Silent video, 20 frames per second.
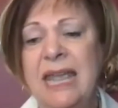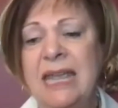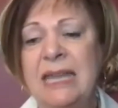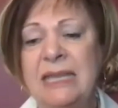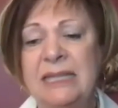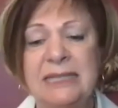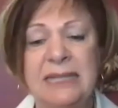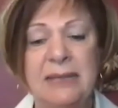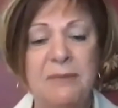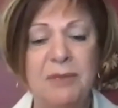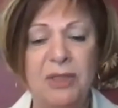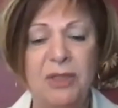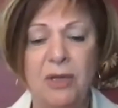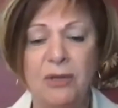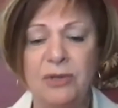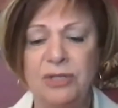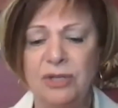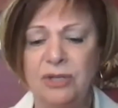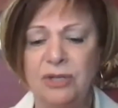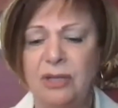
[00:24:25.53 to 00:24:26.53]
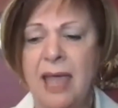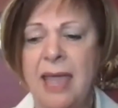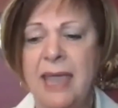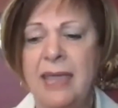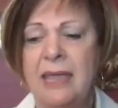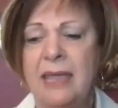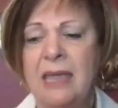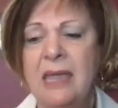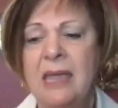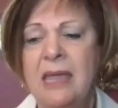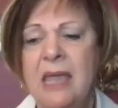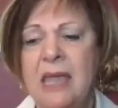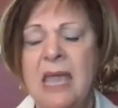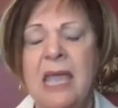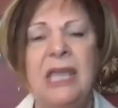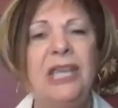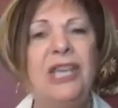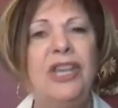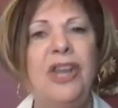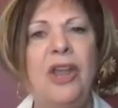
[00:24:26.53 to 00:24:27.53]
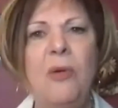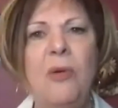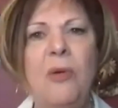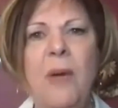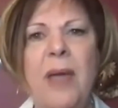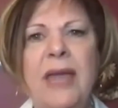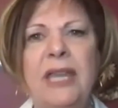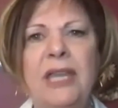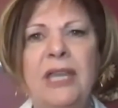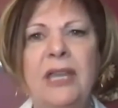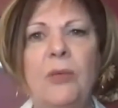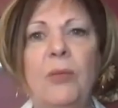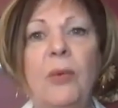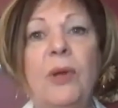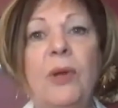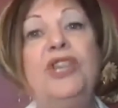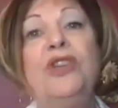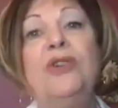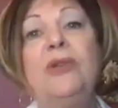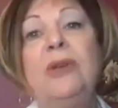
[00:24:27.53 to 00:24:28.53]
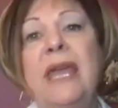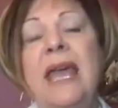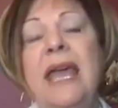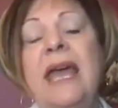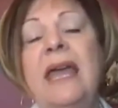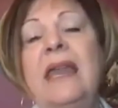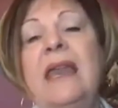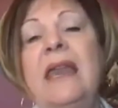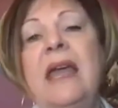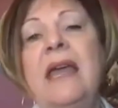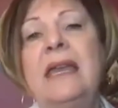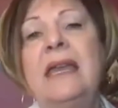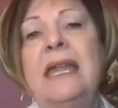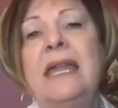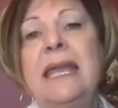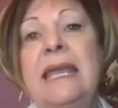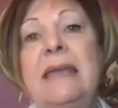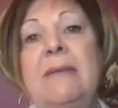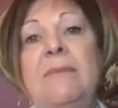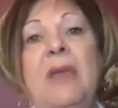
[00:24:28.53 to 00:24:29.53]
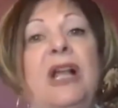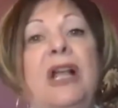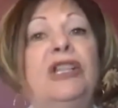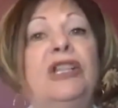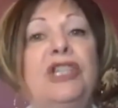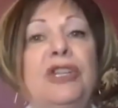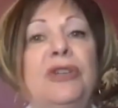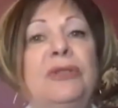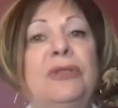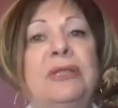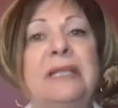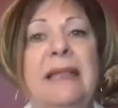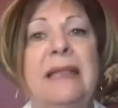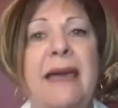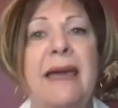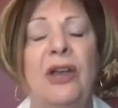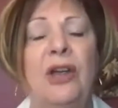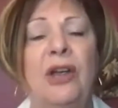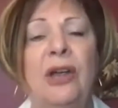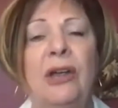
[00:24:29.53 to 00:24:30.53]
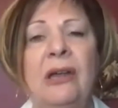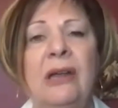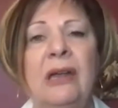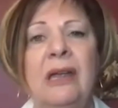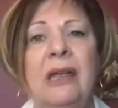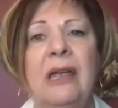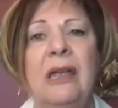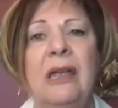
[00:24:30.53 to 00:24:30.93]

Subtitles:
And some of those are like, you know, when you get an email newsletter,